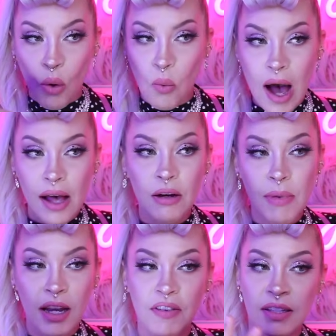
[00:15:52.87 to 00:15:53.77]
while your
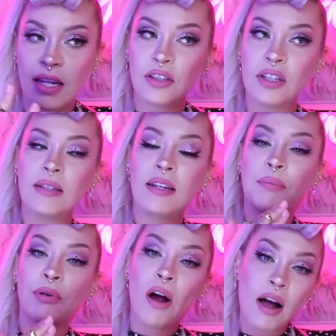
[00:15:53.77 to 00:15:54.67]
manifestation is
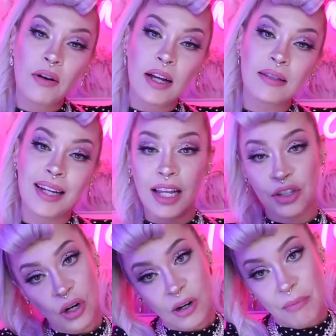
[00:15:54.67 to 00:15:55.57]
in progress and then turn